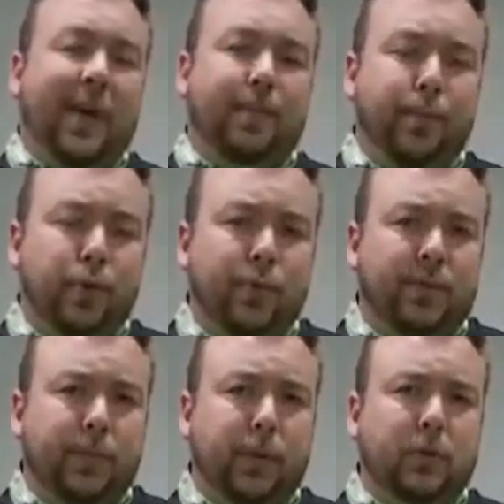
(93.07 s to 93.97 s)
we have
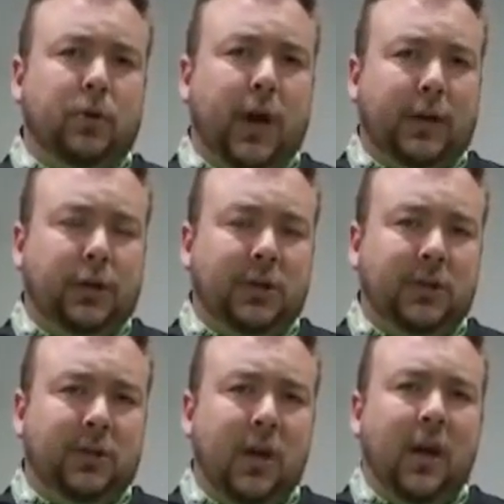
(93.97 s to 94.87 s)
moved to build
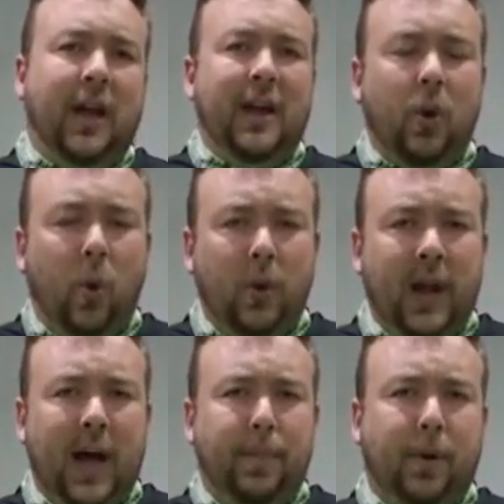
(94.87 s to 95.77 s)
structures in all
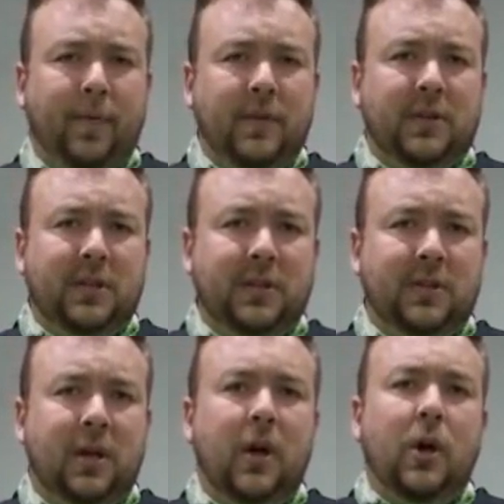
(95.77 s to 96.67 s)
9
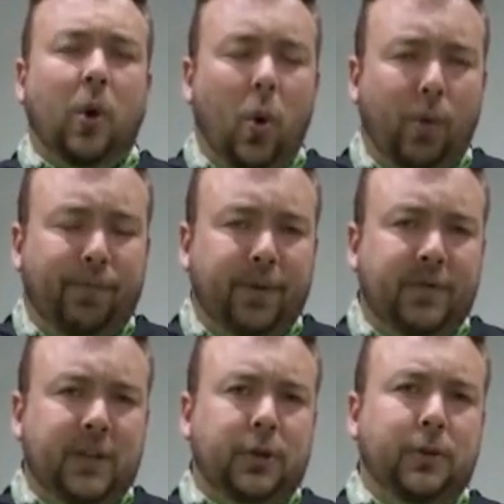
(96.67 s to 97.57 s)
provinces, all
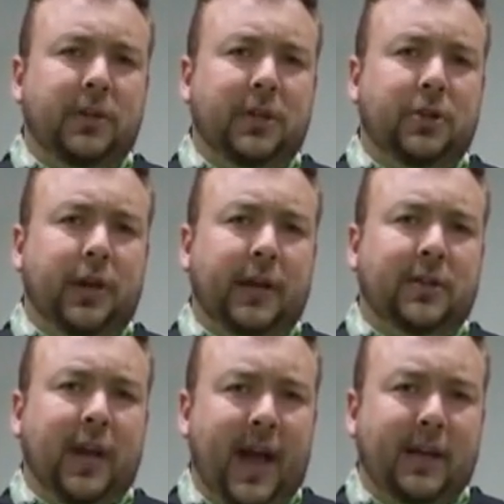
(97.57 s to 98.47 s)
52
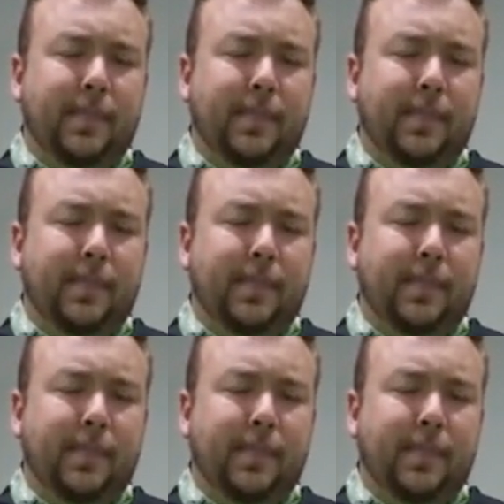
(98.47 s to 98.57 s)
districts, 8